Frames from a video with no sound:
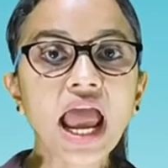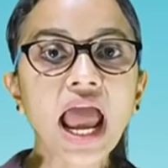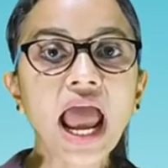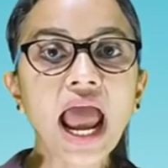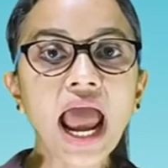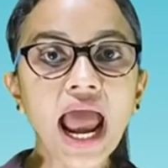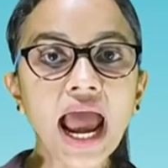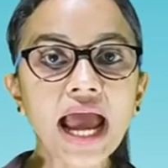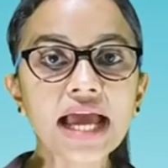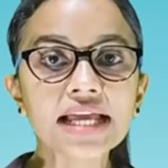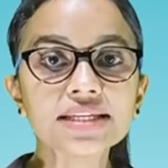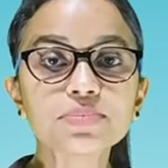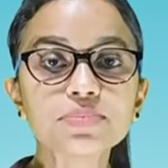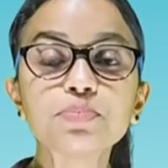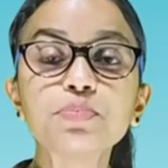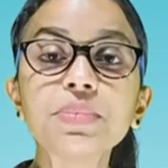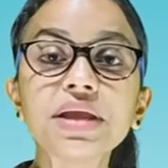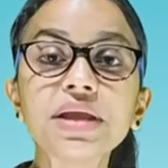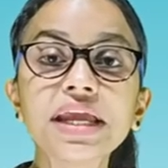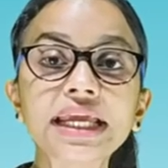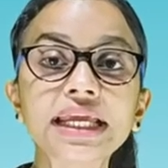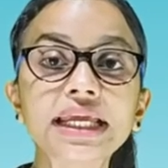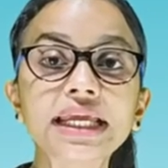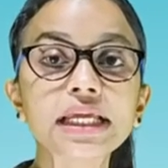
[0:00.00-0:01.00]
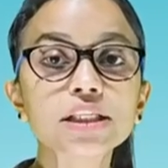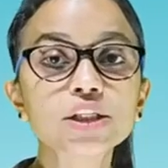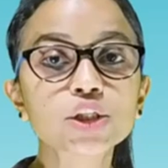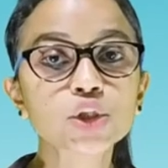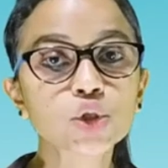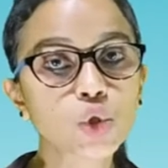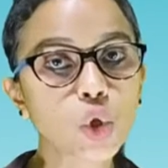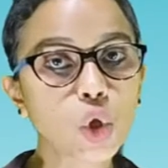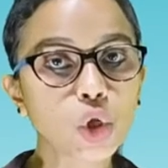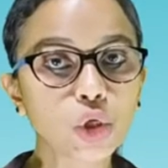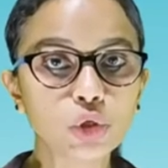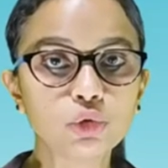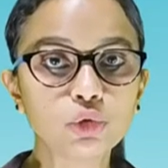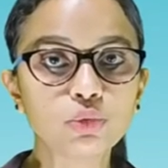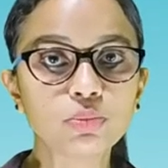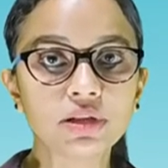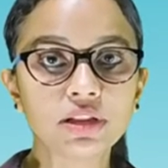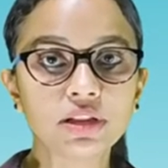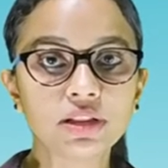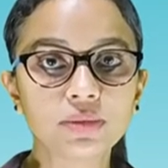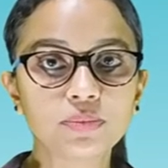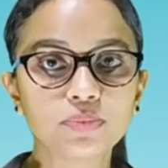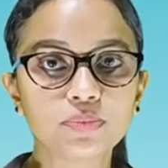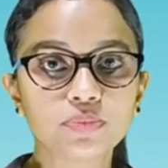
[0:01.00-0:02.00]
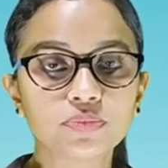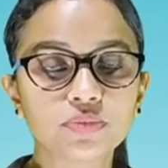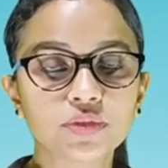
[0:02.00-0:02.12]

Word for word: and make it soluble.